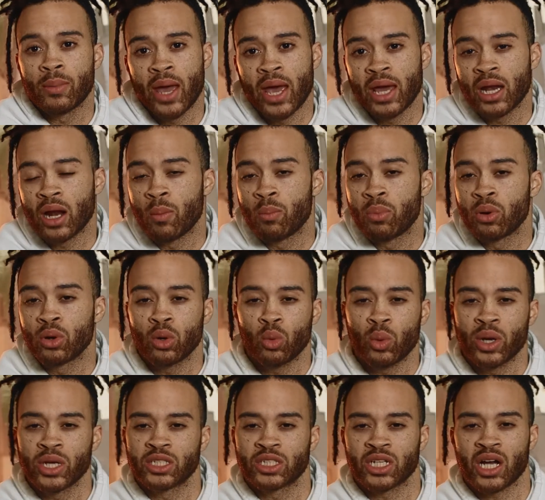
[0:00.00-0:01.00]
a man, I put
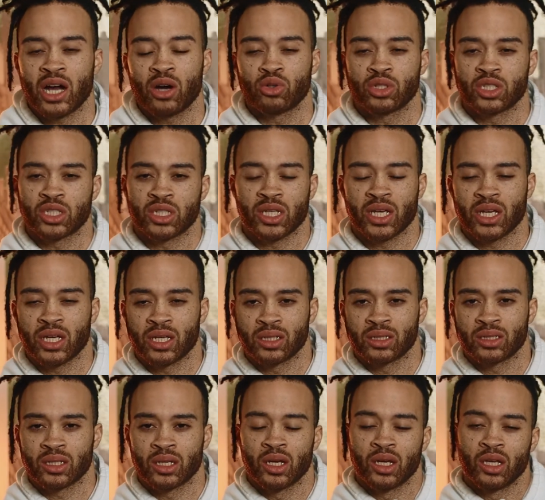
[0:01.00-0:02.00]
away childish
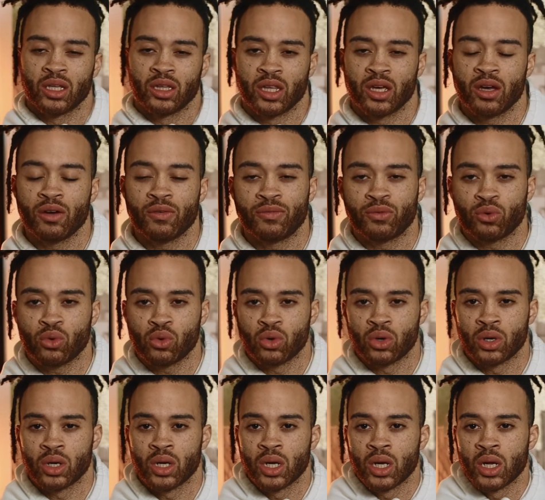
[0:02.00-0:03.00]
things.
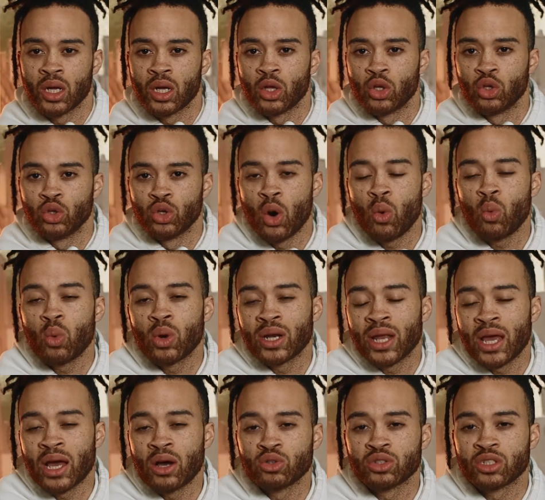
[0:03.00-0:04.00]
Therefore, no
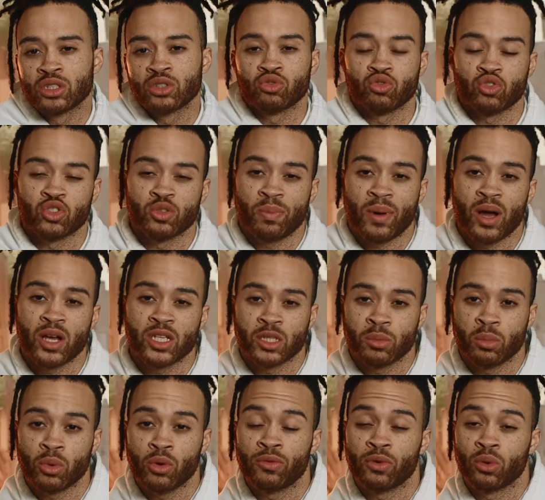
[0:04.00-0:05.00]
one else is
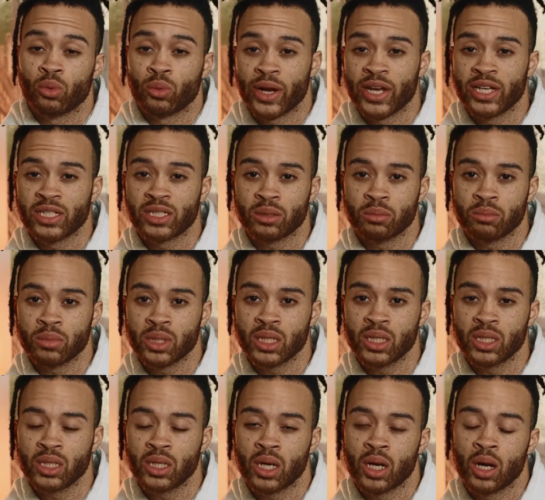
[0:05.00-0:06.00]
responsible for raising
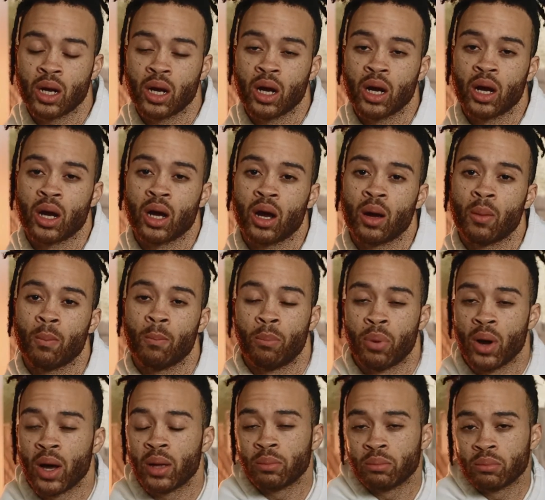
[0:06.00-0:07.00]
me
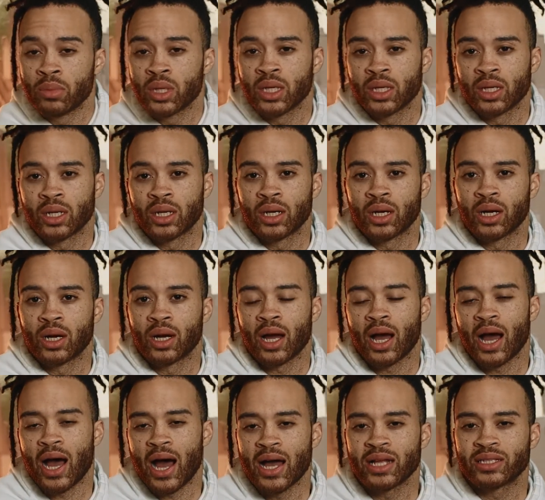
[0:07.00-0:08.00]
but me.
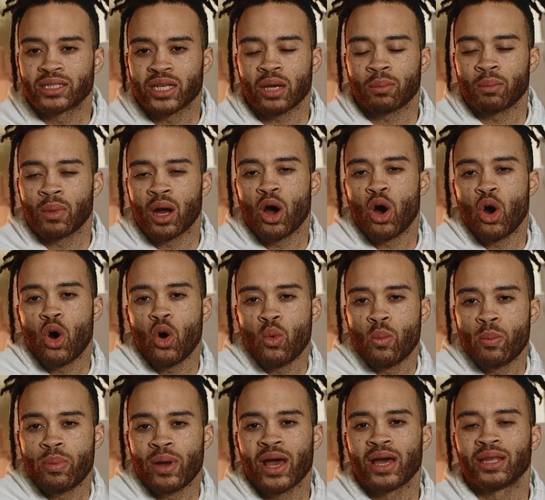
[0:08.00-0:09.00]
I take my
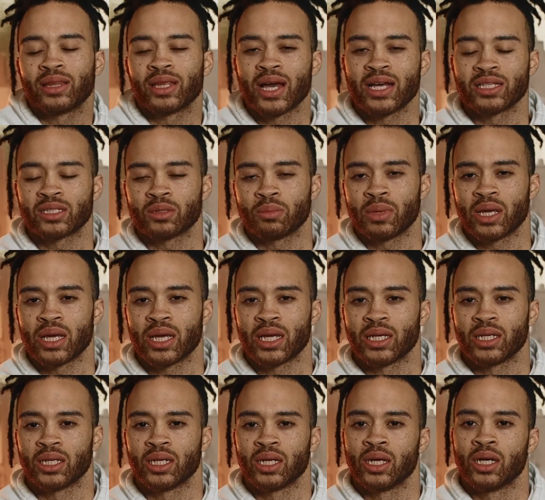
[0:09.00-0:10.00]
own path as a
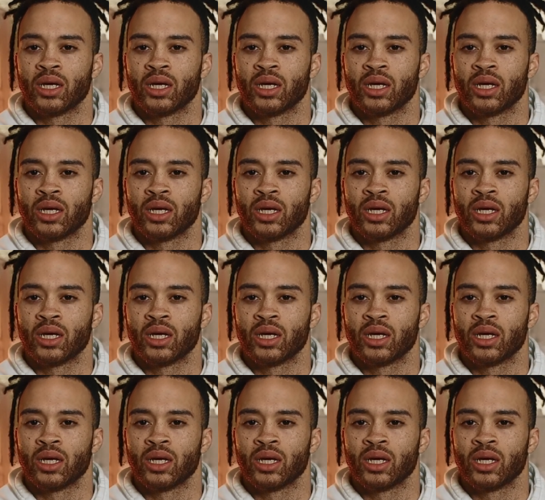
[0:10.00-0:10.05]
man.